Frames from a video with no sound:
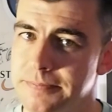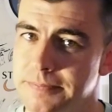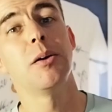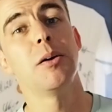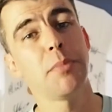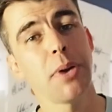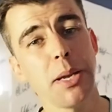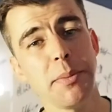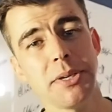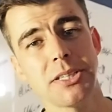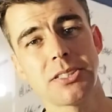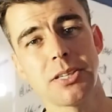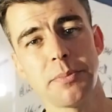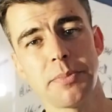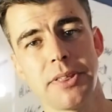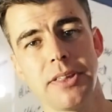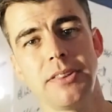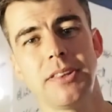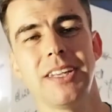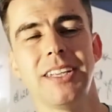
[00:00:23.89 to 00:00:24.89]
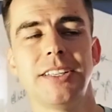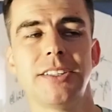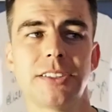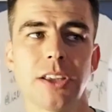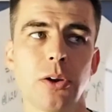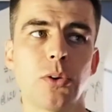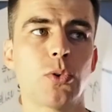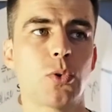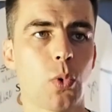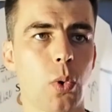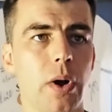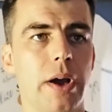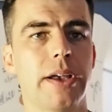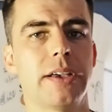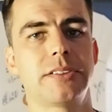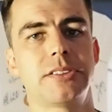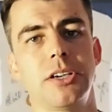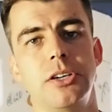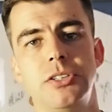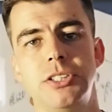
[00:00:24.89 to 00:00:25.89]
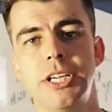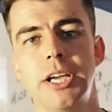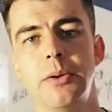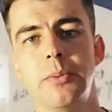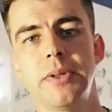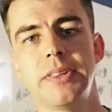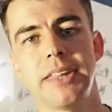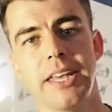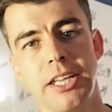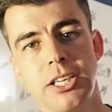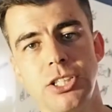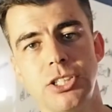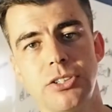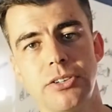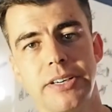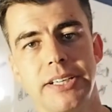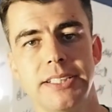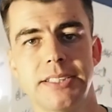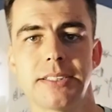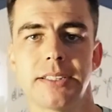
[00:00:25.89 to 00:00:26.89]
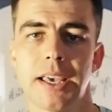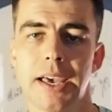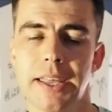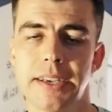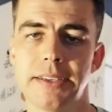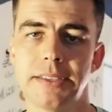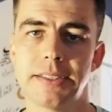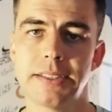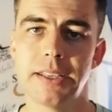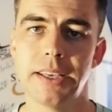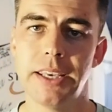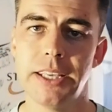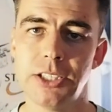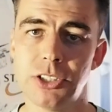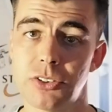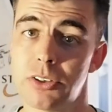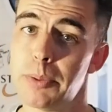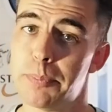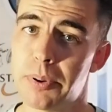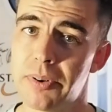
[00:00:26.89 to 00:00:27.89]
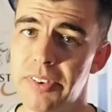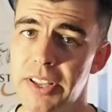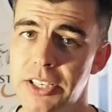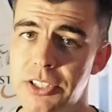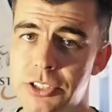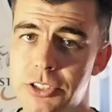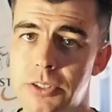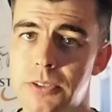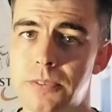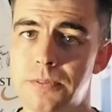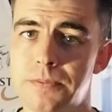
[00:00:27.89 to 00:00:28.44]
Maybe something that you don't quite associate with injuries and injury prevention.